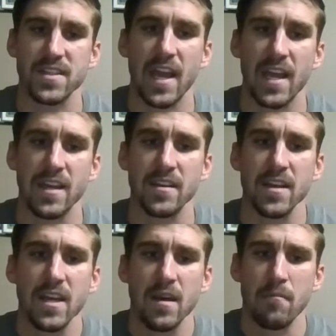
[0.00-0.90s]
And
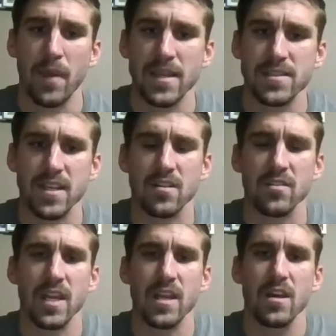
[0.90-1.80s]

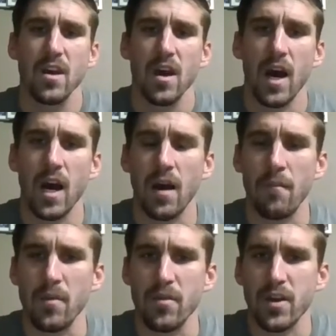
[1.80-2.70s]
basically
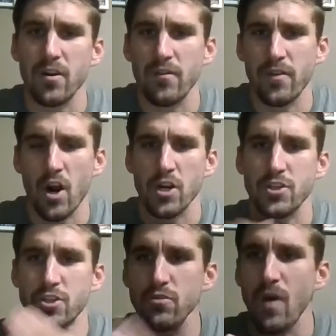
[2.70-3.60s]
there are
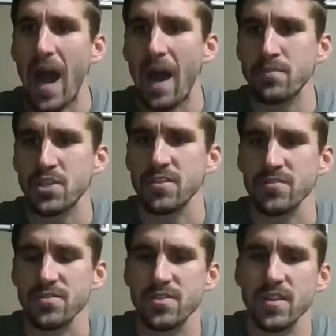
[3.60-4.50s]
two
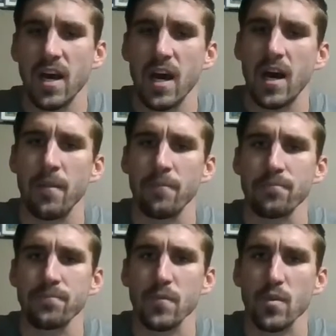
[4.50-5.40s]
options
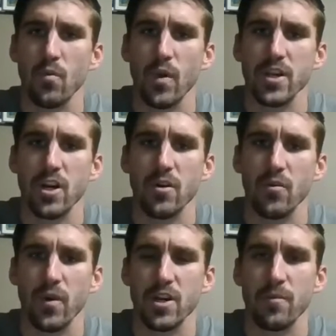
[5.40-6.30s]
when
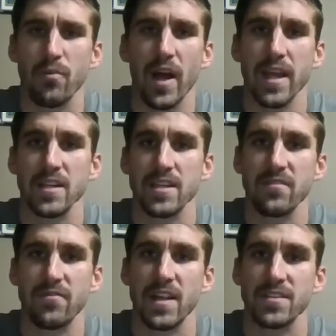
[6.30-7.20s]
you're playing
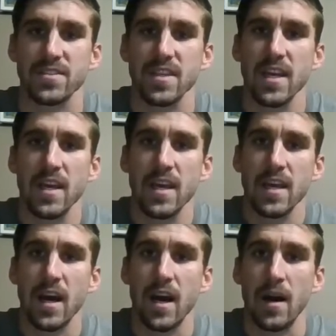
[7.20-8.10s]
defense
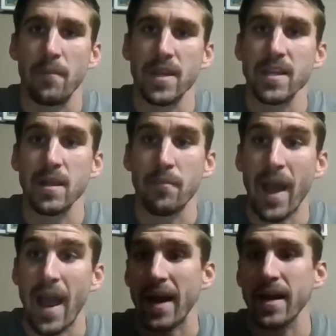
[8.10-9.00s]
in the
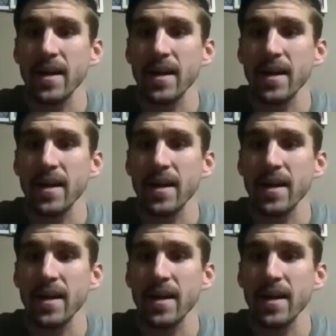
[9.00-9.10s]
pack.